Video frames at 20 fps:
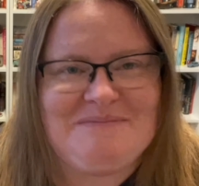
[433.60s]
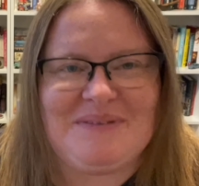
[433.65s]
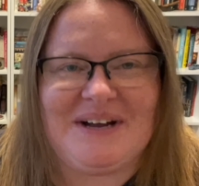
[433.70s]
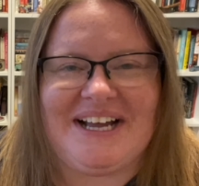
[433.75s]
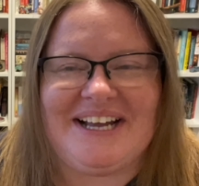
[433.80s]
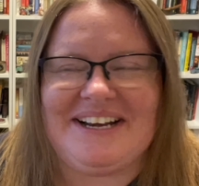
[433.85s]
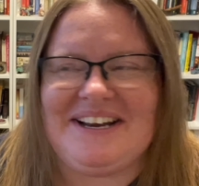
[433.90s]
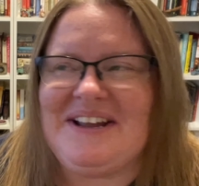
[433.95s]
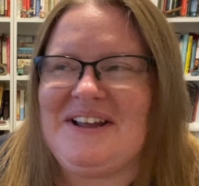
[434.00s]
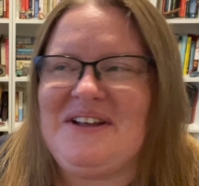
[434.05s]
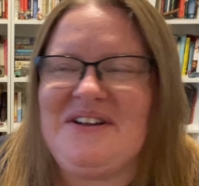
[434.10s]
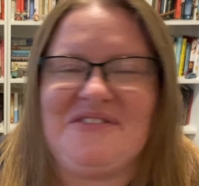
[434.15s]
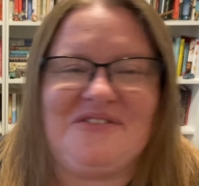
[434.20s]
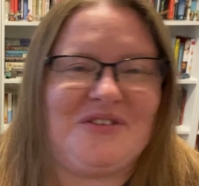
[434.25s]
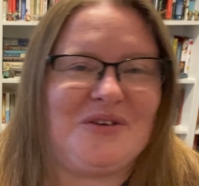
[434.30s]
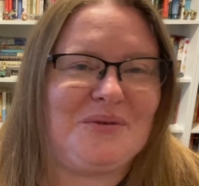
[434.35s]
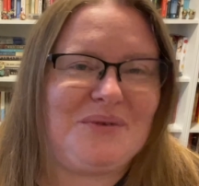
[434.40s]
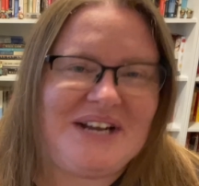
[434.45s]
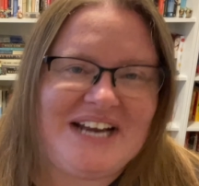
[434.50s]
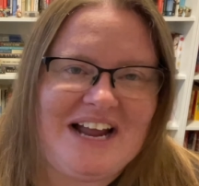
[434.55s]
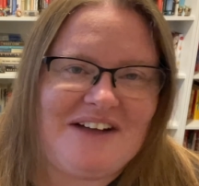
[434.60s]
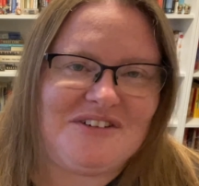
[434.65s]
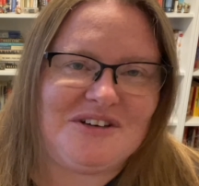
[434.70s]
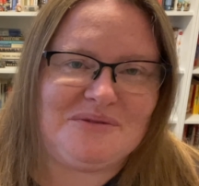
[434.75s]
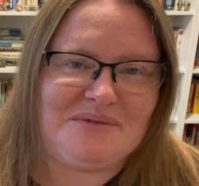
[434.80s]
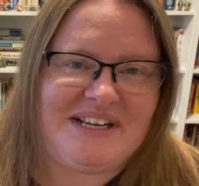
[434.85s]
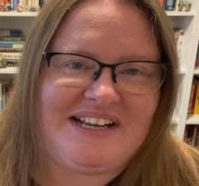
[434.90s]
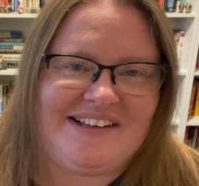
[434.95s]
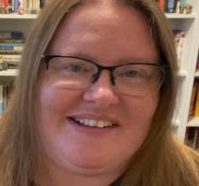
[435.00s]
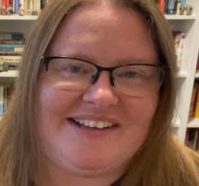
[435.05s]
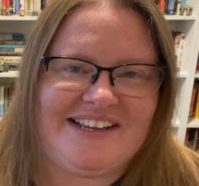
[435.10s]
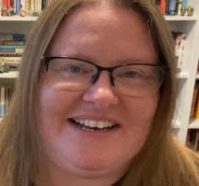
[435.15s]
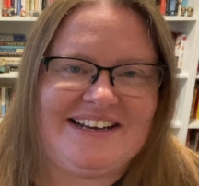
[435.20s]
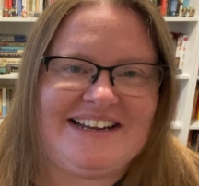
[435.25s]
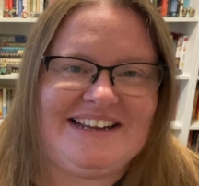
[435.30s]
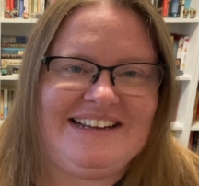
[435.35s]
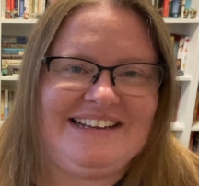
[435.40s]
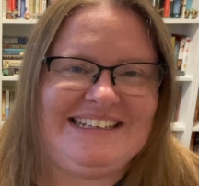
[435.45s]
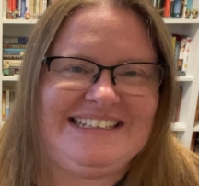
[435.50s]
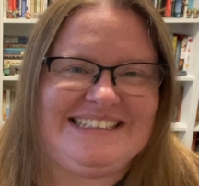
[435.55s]
but for whatever reason
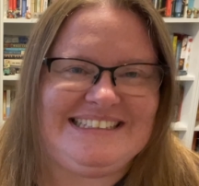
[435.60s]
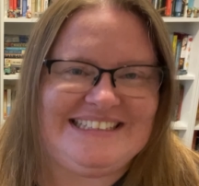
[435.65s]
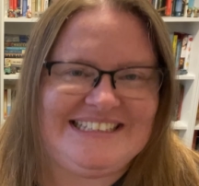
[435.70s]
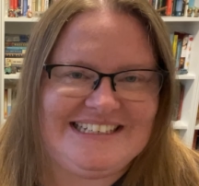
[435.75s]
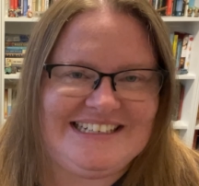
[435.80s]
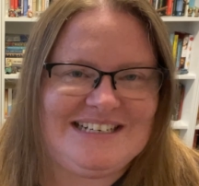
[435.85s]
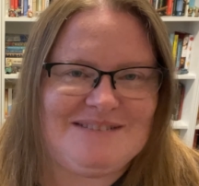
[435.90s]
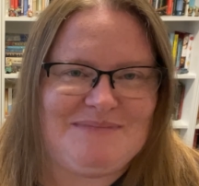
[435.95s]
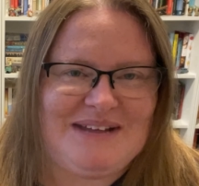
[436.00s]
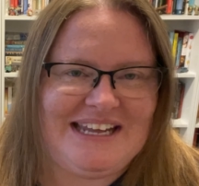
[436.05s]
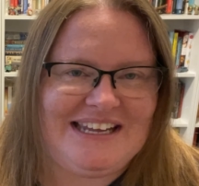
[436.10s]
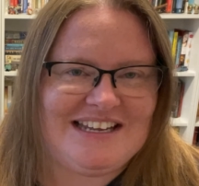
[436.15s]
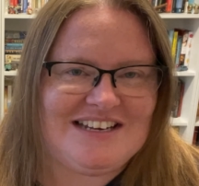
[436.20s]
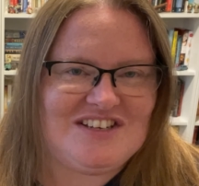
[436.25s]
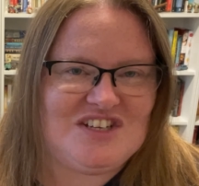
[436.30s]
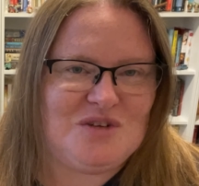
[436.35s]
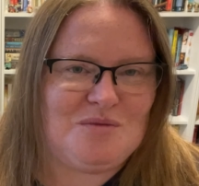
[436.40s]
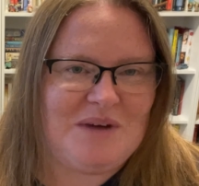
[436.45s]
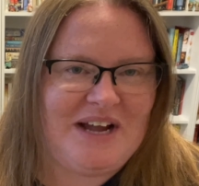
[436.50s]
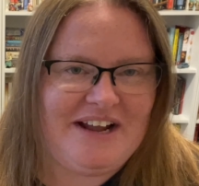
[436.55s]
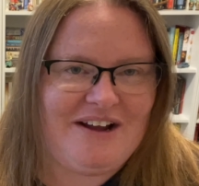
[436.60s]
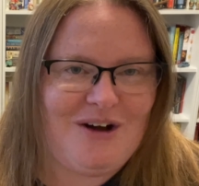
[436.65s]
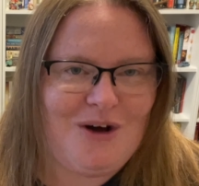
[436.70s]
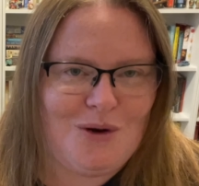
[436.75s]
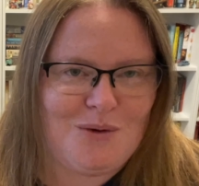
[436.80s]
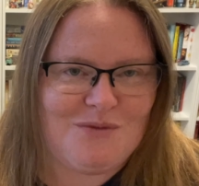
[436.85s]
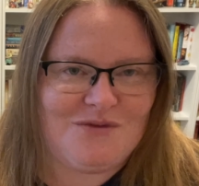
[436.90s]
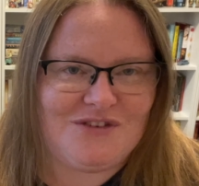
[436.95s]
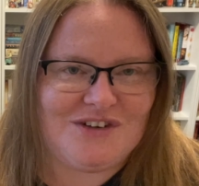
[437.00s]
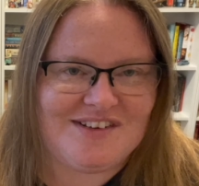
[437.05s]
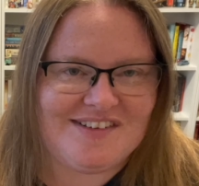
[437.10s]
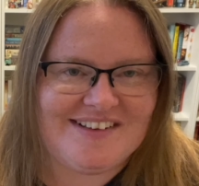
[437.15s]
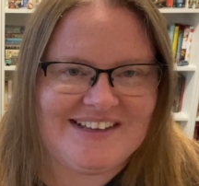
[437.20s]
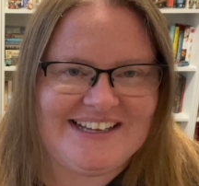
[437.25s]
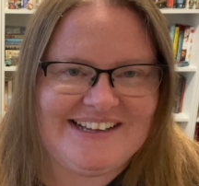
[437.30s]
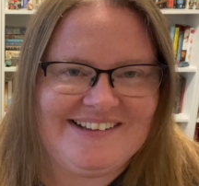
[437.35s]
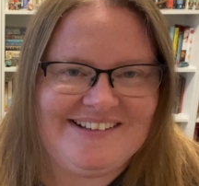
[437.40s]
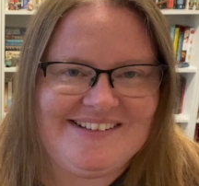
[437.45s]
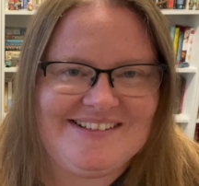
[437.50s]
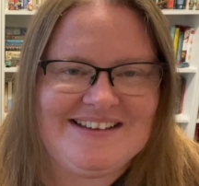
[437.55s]
didn't make it to my hopefuls
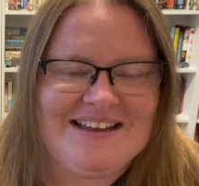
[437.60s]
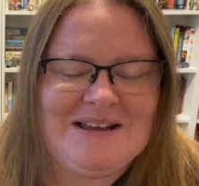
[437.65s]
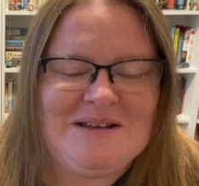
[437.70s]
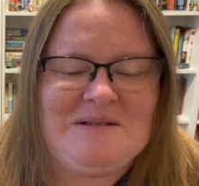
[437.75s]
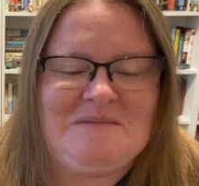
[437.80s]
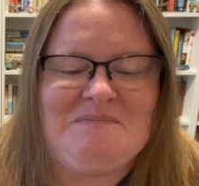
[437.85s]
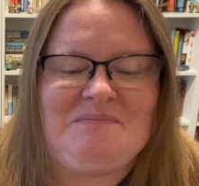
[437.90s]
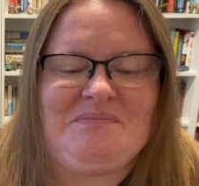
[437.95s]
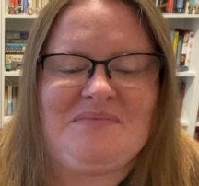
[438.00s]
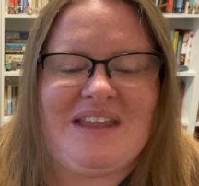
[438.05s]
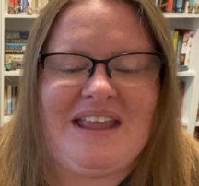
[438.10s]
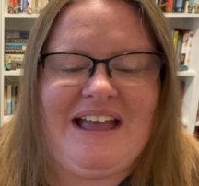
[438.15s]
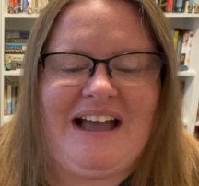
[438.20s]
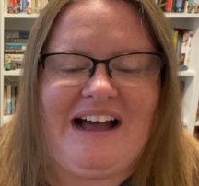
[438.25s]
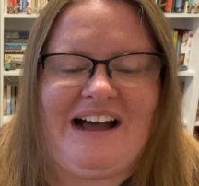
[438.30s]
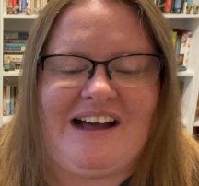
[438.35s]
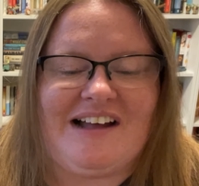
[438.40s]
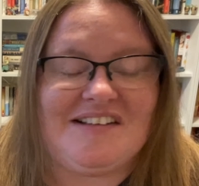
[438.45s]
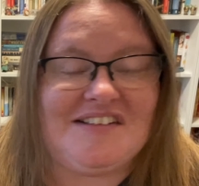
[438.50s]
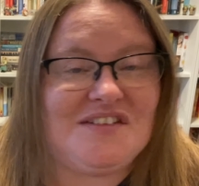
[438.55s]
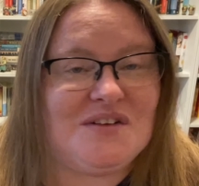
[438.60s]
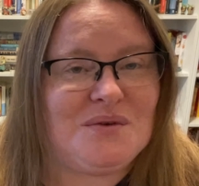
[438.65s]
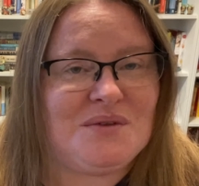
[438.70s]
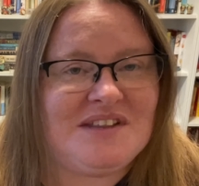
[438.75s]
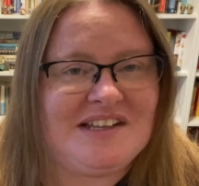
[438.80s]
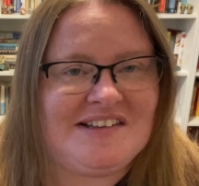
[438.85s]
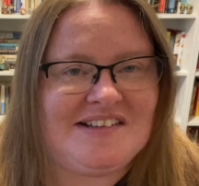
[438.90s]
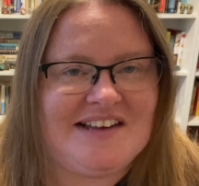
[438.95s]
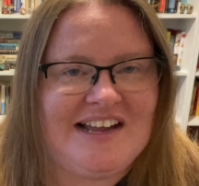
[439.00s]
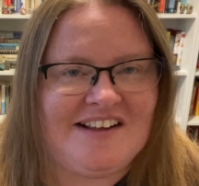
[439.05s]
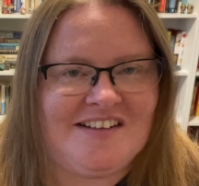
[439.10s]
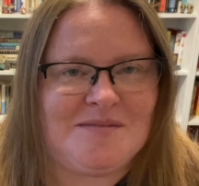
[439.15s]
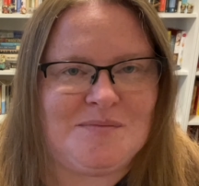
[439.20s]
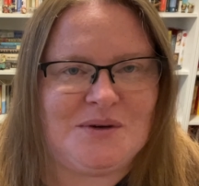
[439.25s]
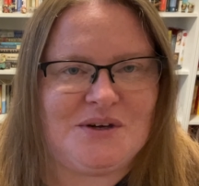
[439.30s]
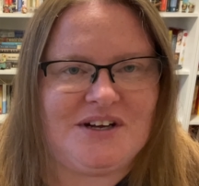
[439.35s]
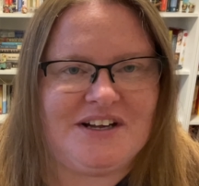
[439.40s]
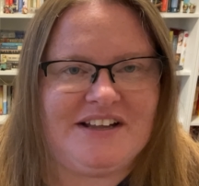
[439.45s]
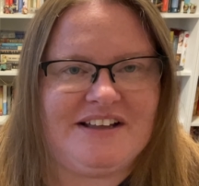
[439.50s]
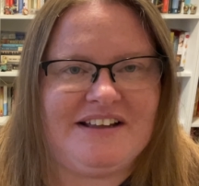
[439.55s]
list. Uh, so this next
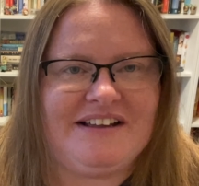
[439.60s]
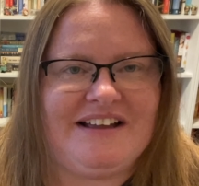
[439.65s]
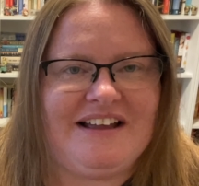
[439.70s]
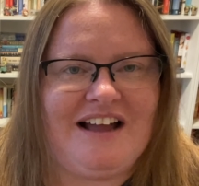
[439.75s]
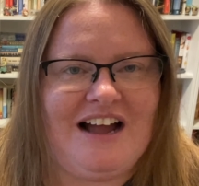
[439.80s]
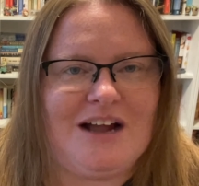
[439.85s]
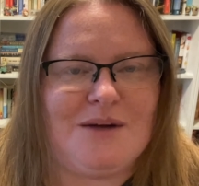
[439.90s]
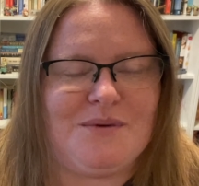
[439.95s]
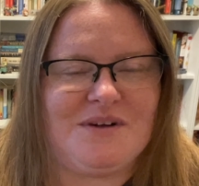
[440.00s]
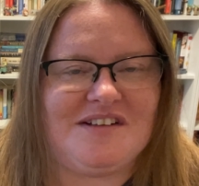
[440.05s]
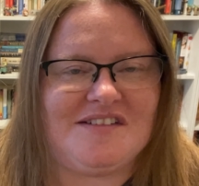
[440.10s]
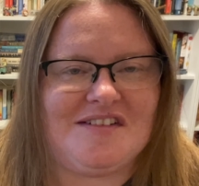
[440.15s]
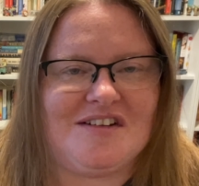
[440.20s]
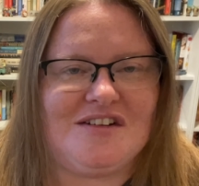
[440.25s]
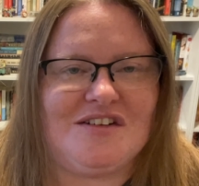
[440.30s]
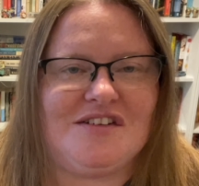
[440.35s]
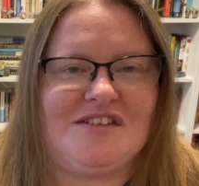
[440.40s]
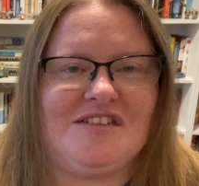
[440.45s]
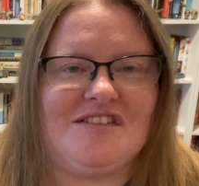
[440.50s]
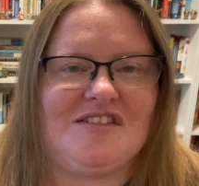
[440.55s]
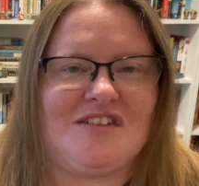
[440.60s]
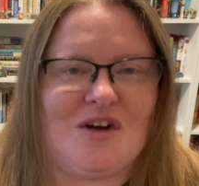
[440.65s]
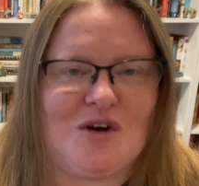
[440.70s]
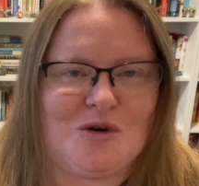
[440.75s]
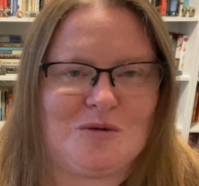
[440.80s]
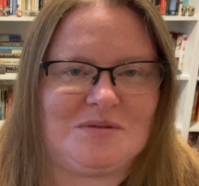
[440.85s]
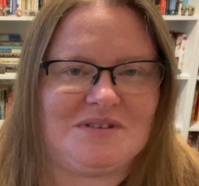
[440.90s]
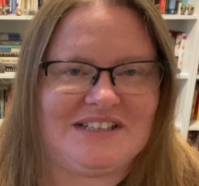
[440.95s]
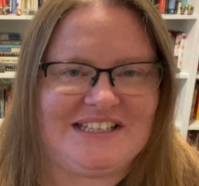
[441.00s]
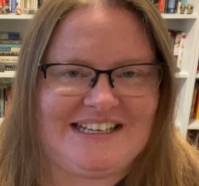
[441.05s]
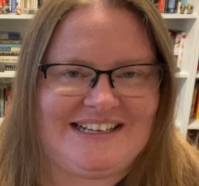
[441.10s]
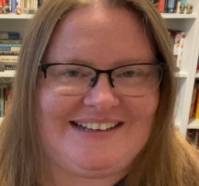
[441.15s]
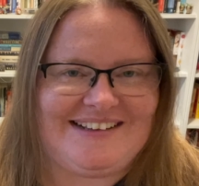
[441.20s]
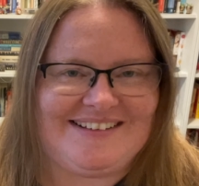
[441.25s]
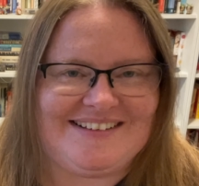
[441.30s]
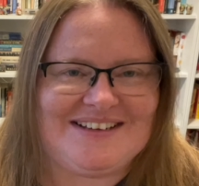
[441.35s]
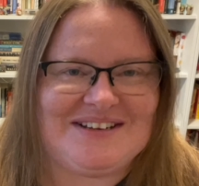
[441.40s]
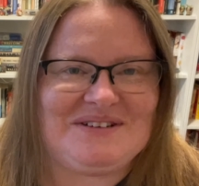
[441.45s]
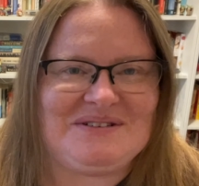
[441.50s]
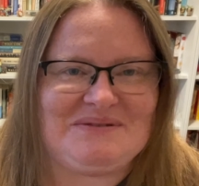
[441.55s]
book, I was so
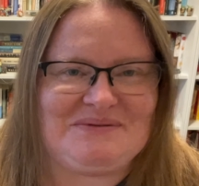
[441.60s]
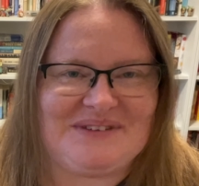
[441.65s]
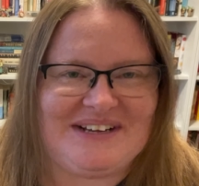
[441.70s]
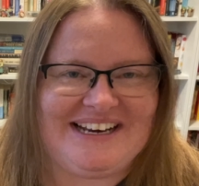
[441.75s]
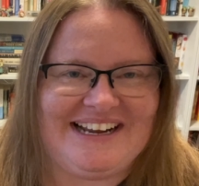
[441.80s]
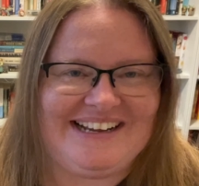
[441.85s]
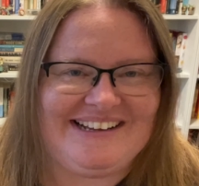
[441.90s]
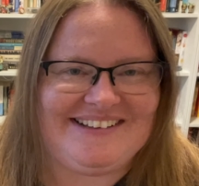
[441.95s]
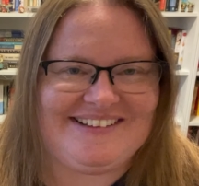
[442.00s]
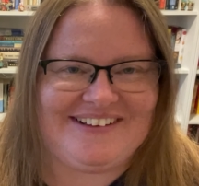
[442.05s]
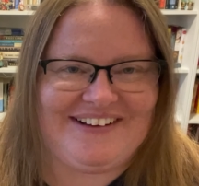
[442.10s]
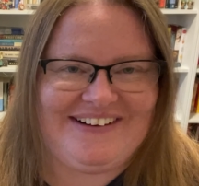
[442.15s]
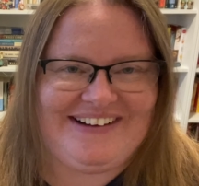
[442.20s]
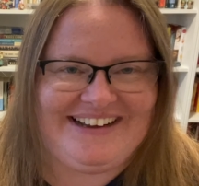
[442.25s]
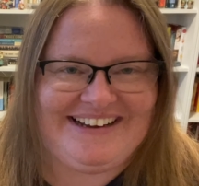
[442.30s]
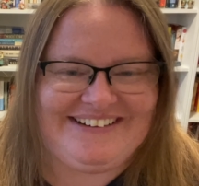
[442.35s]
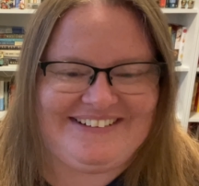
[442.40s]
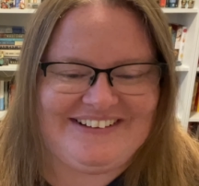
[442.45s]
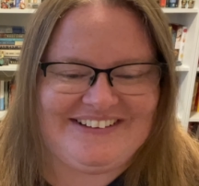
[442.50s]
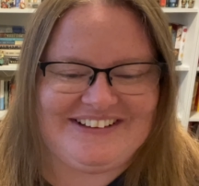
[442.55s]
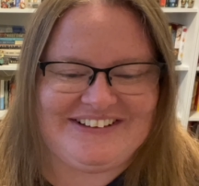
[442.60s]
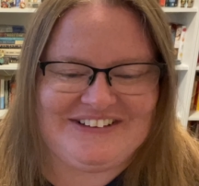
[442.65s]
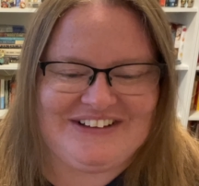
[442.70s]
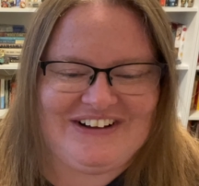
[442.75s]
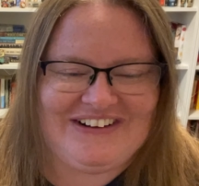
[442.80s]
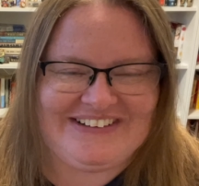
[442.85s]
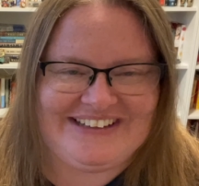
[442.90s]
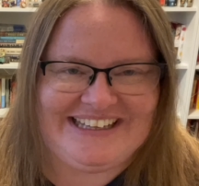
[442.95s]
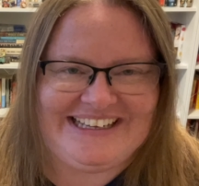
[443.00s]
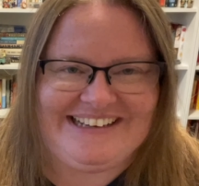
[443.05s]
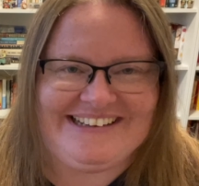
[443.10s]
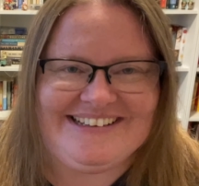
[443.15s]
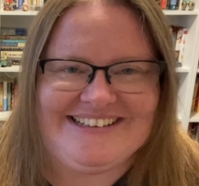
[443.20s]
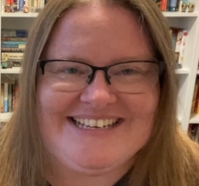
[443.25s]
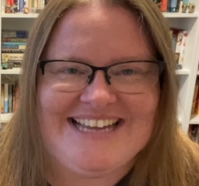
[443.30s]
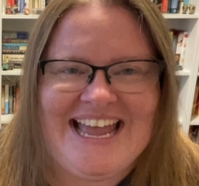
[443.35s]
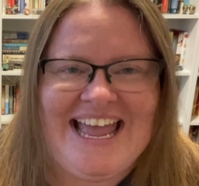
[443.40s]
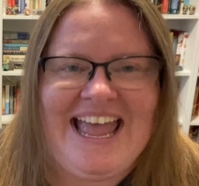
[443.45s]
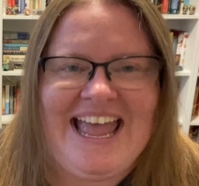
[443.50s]
pleased when I saw it on the long list,